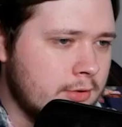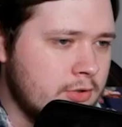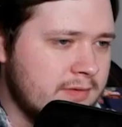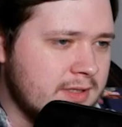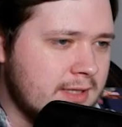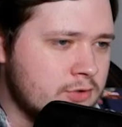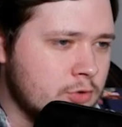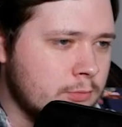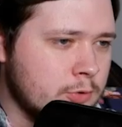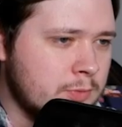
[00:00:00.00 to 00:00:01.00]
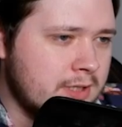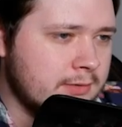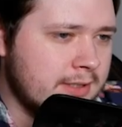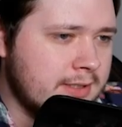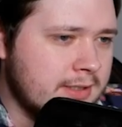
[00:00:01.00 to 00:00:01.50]
Are you having a disco? What's with that
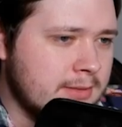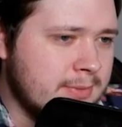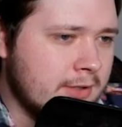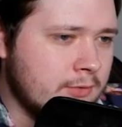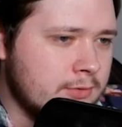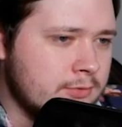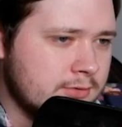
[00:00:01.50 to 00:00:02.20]
lighting in the background?